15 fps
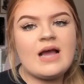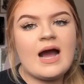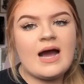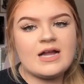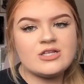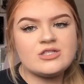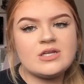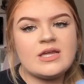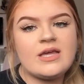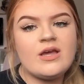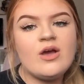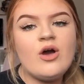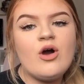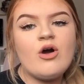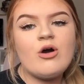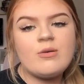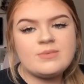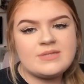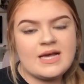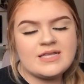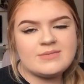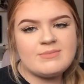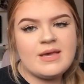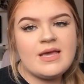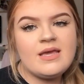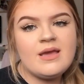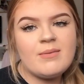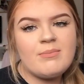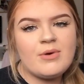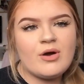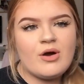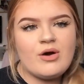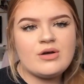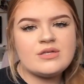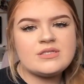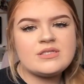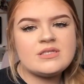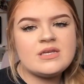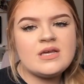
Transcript: actually upsets me, because